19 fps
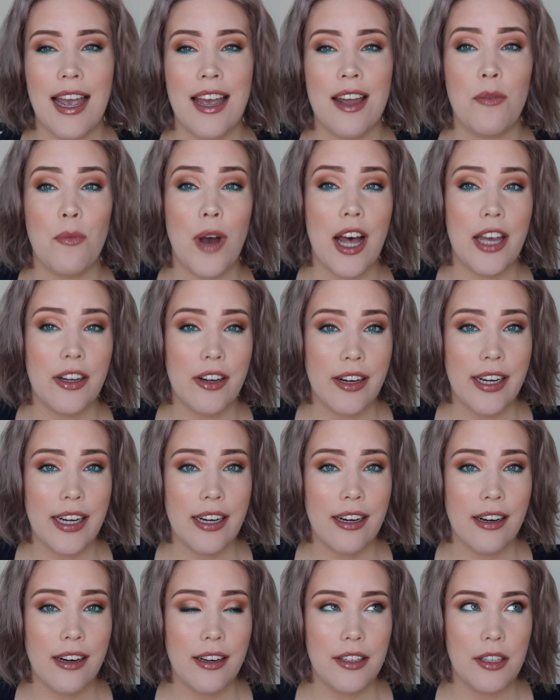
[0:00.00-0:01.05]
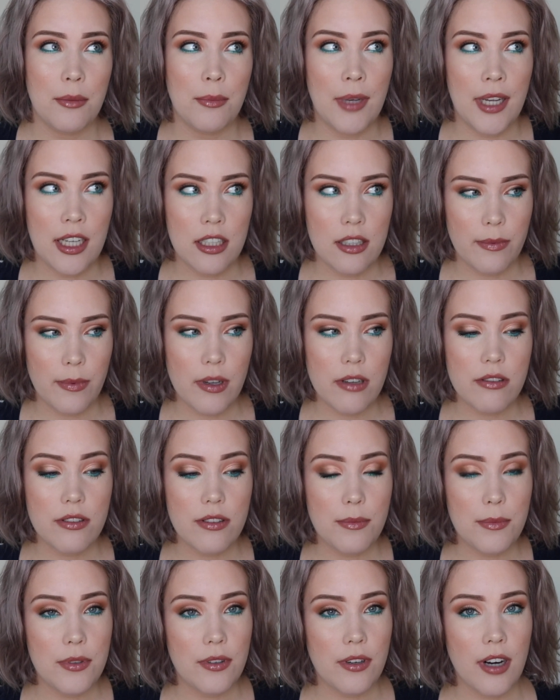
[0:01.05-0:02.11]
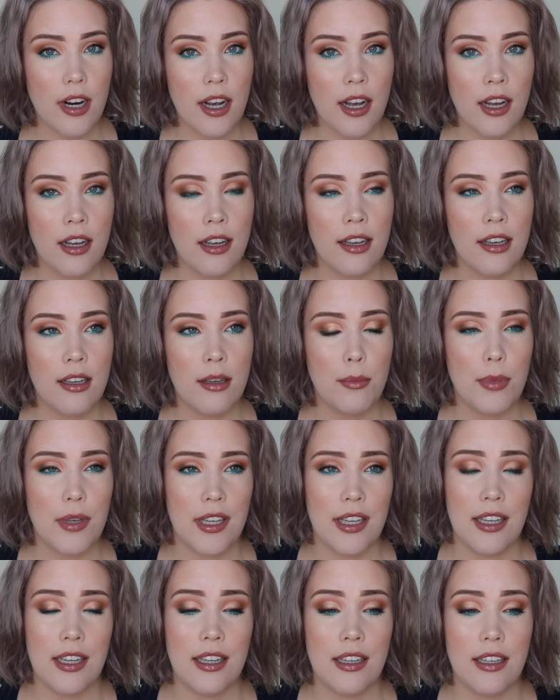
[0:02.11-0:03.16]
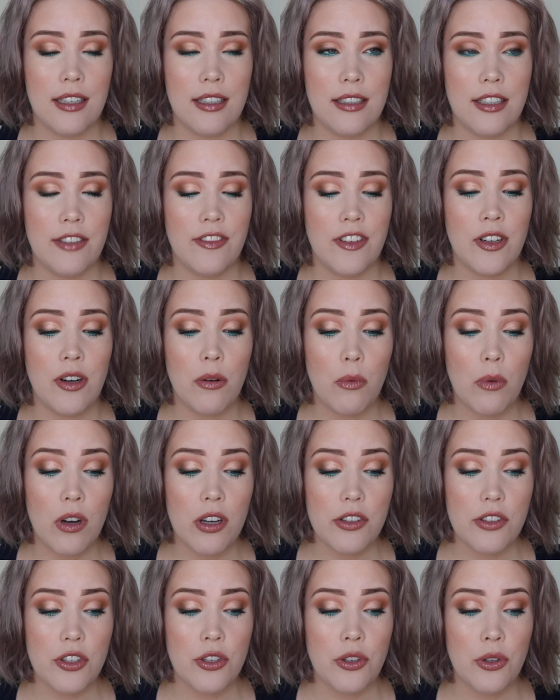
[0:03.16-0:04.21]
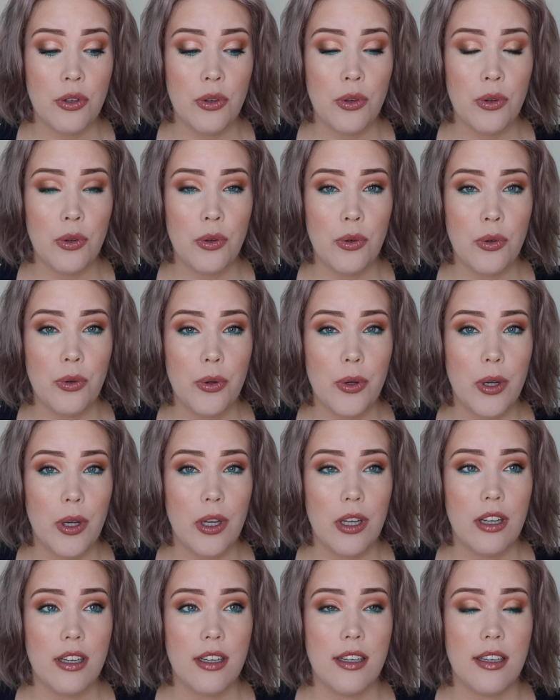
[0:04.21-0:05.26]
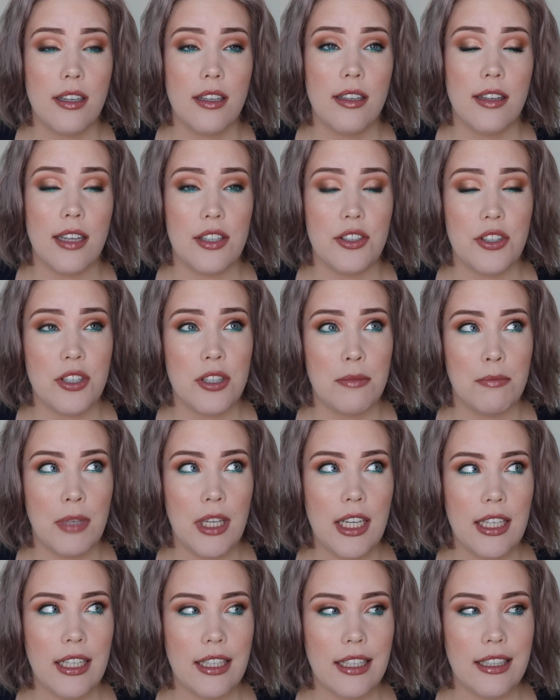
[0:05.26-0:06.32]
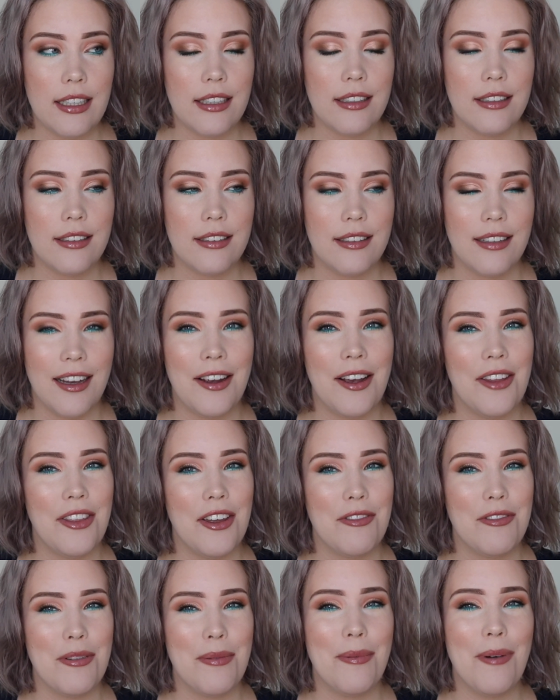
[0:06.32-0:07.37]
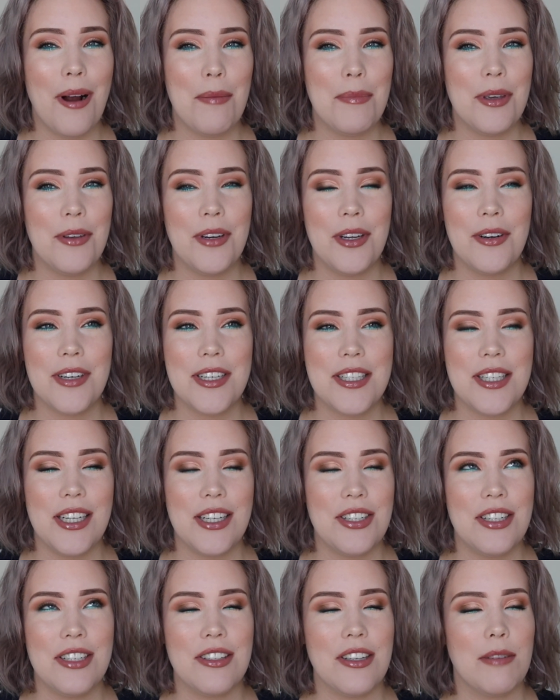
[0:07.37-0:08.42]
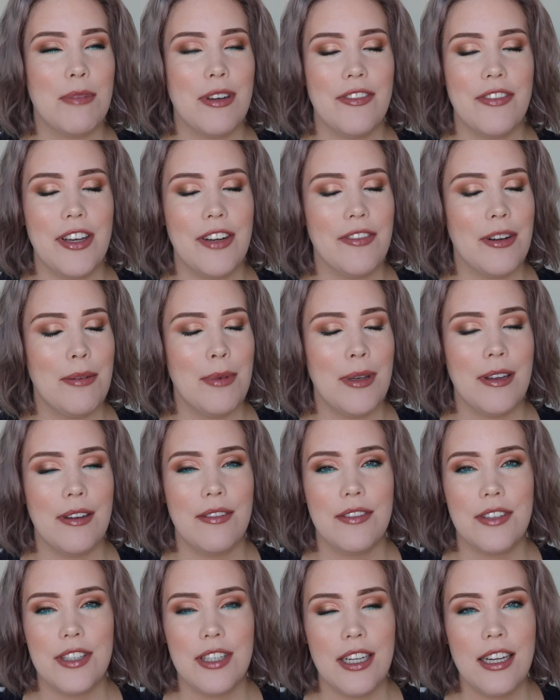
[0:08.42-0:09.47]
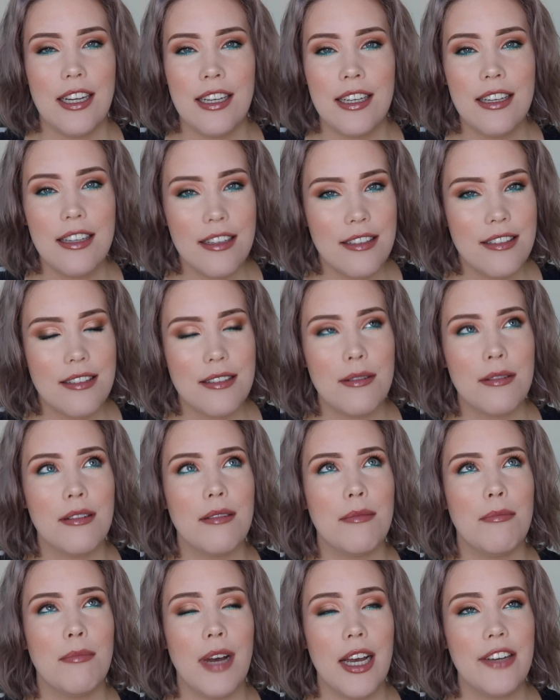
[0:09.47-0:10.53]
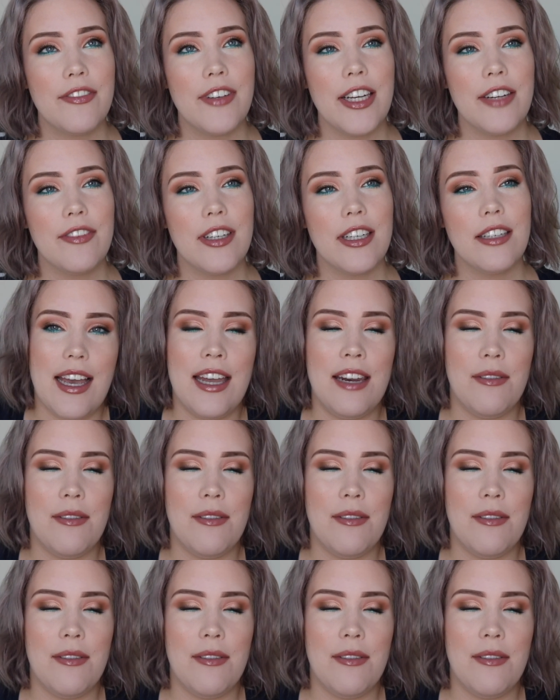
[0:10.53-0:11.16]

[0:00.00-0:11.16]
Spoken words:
And while you're here, you may as well subscribe. And if you don't want to, that's just mean. I got that from Raw Beauty Christie. She's like my favorite, man. She is my favorite.